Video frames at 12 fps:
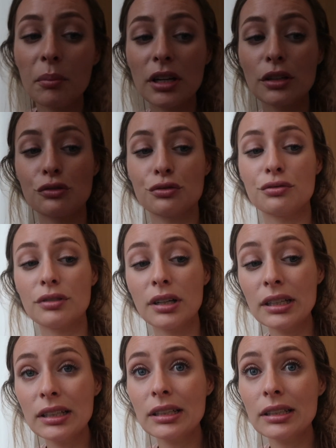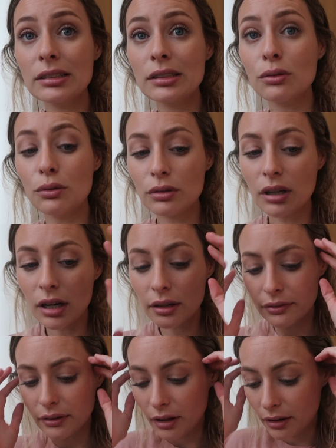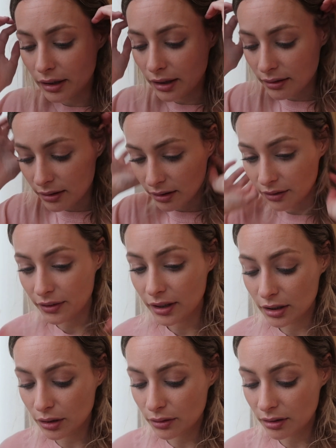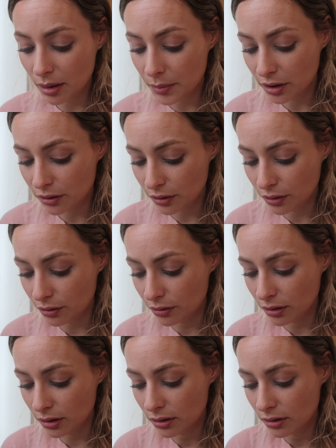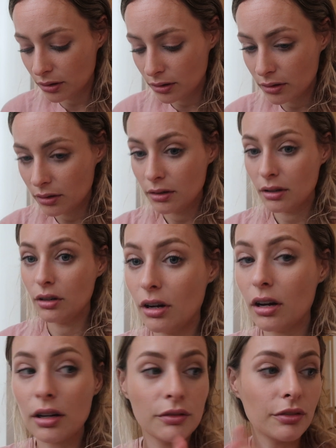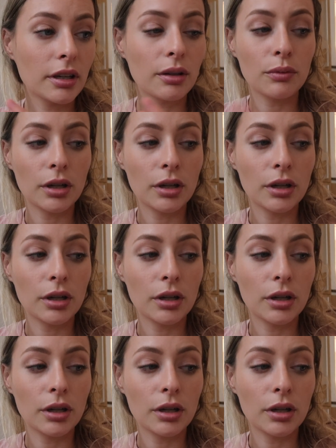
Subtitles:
I'm gonna try to hold off on these because I feel like Noah's coming soon. Knock on freaking